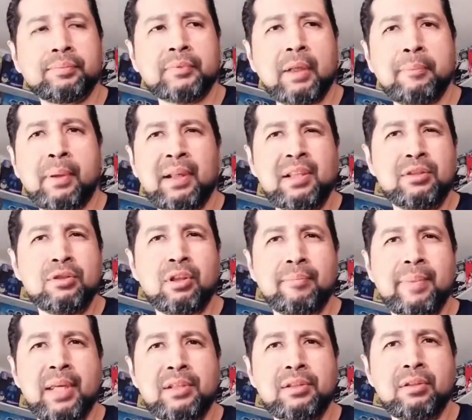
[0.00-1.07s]
I probably should have
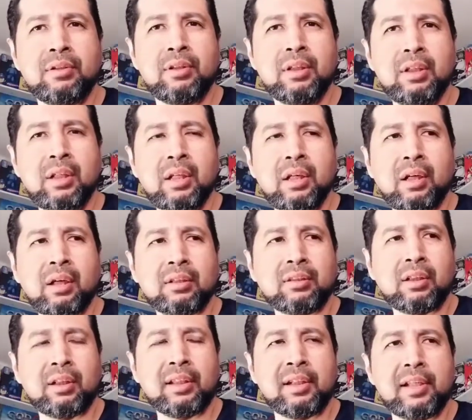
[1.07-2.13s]
measured how
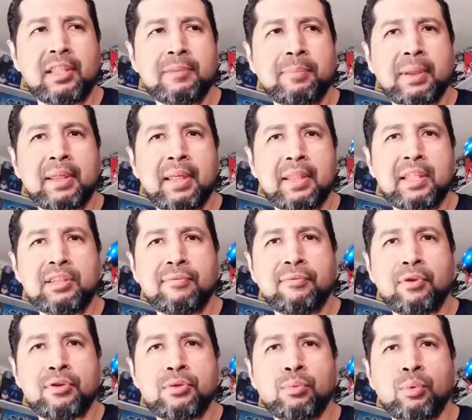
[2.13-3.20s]
tall it is, but yeah, that's the
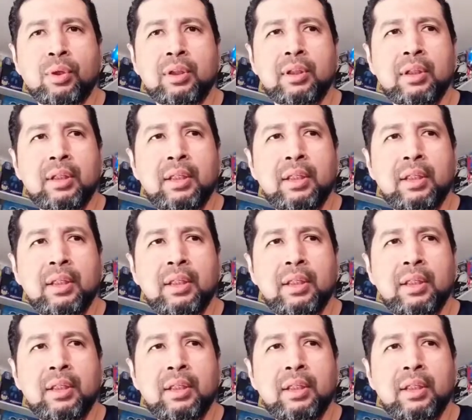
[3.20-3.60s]
first one.